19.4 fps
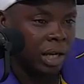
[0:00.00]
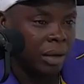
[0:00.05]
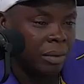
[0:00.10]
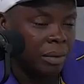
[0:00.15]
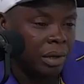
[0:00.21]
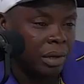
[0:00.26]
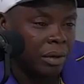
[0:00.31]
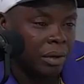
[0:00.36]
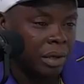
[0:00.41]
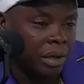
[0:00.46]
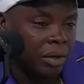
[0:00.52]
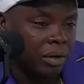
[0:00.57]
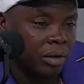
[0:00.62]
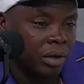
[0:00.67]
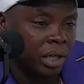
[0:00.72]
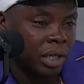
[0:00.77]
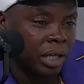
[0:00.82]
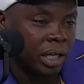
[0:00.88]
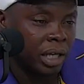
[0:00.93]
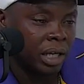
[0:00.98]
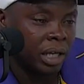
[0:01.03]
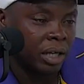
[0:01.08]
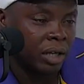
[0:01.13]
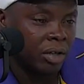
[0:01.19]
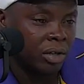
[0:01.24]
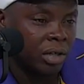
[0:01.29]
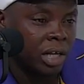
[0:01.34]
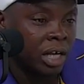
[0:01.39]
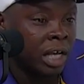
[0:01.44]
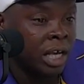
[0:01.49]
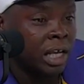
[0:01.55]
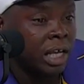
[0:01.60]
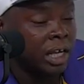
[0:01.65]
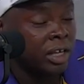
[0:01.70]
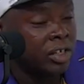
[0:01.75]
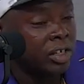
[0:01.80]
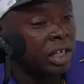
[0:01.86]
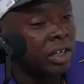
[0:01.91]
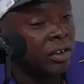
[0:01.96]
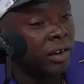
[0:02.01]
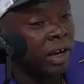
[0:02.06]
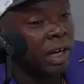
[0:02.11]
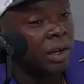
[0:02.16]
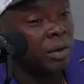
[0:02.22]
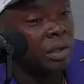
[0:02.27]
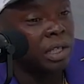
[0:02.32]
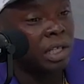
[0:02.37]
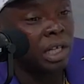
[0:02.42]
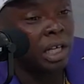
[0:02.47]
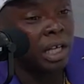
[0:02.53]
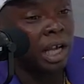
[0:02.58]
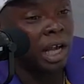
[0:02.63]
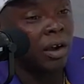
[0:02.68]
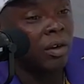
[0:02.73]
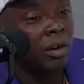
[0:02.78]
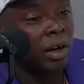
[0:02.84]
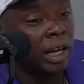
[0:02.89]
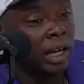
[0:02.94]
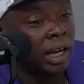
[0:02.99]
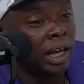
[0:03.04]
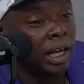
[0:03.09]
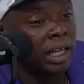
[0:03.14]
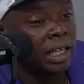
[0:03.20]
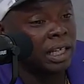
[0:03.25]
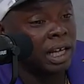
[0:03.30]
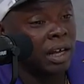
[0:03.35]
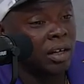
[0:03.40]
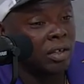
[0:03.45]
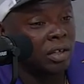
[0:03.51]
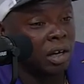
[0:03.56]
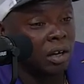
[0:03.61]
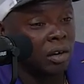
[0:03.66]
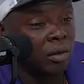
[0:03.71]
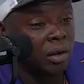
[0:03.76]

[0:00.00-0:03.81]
to go eat at the coach. If C. Ray was here, y'all would have ate at his house already.